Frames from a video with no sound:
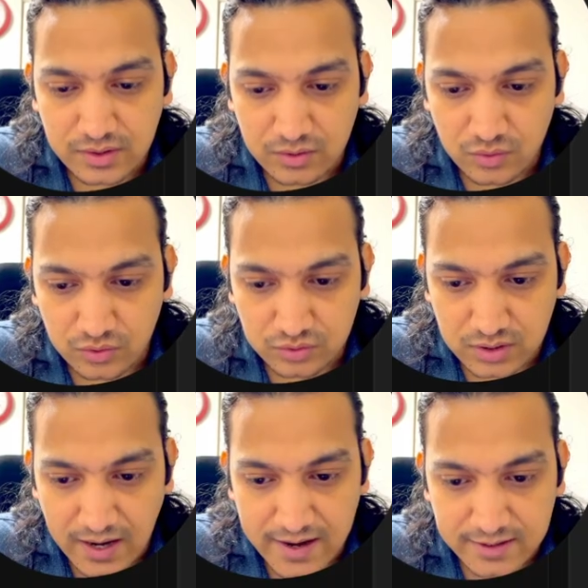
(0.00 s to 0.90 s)
can go to
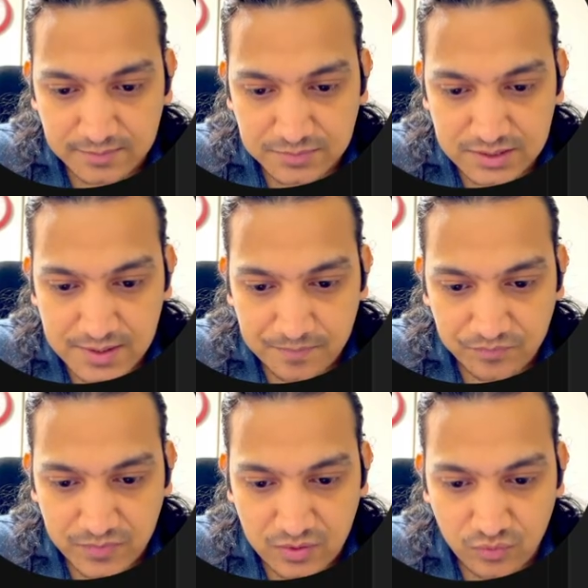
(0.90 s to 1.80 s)
the items,
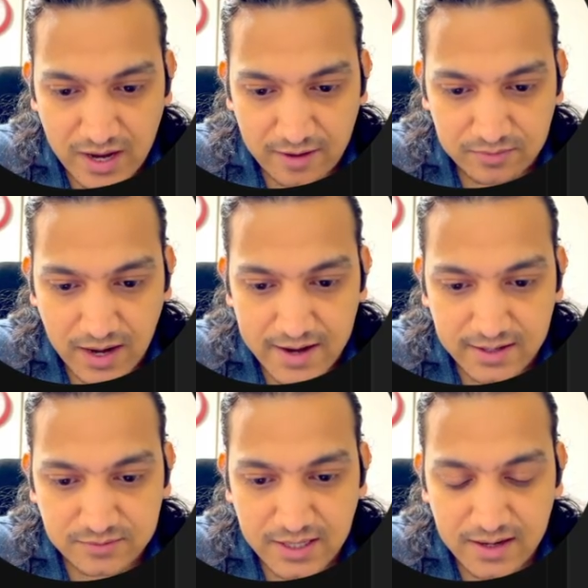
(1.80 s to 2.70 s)
we have the
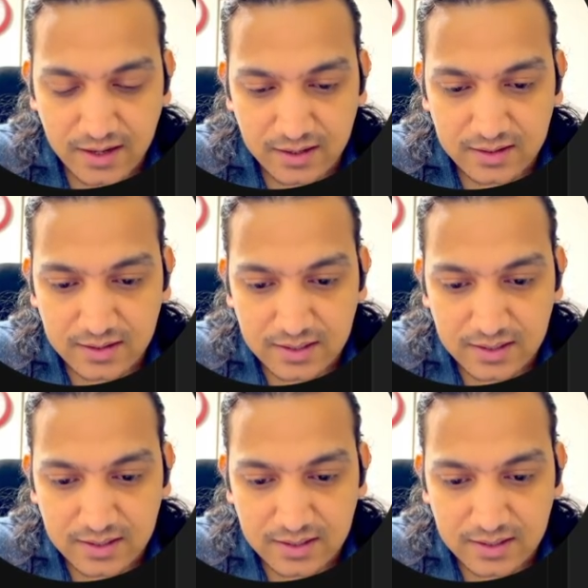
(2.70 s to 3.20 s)
items I D.